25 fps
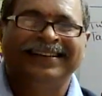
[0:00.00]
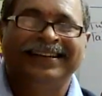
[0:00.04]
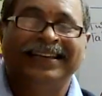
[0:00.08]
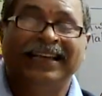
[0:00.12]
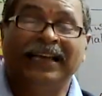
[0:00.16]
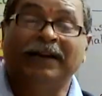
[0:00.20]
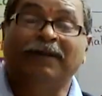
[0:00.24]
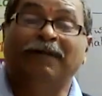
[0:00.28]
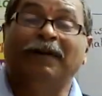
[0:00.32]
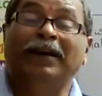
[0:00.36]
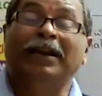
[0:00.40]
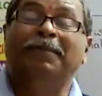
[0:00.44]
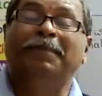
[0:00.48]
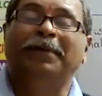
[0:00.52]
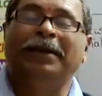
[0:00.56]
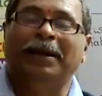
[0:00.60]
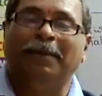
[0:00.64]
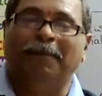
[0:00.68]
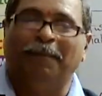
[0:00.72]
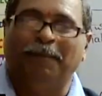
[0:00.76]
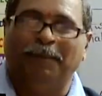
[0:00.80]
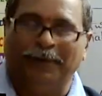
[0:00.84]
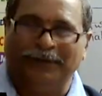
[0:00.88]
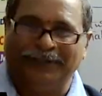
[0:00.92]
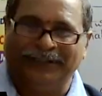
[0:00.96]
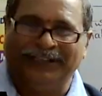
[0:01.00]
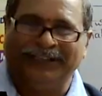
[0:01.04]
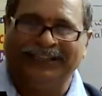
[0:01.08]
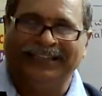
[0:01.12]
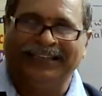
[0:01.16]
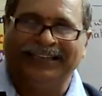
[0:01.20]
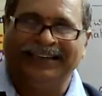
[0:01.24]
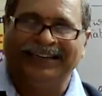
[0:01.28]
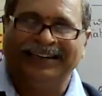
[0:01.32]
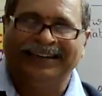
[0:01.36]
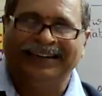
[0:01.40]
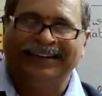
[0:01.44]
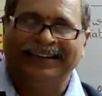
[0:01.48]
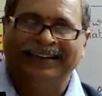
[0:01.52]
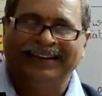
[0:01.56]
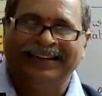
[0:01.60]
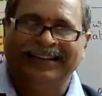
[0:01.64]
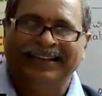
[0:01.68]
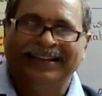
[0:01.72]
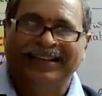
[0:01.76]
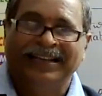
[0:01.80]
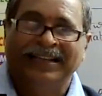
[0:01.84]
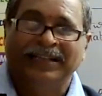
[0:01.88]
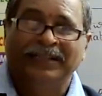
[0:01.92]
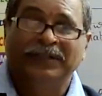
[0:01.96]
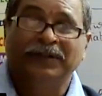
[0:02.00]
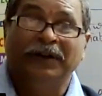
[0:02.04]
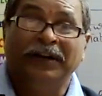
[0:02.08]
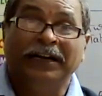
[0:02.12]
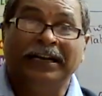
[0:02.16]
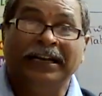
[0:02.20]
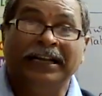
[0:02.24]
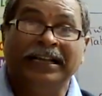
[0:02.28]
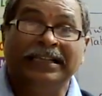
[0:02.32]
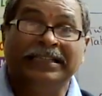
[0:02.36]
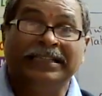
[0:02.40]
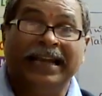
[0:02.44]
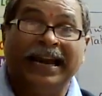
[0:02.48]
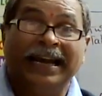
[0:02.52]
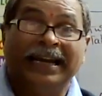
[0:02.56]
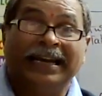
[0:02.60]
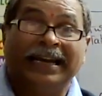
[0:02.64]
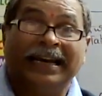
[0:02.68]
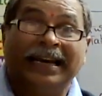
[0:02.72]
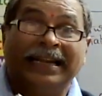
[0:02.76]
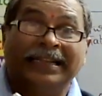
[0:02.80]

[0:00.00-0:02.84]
Equilibrium position. So it is at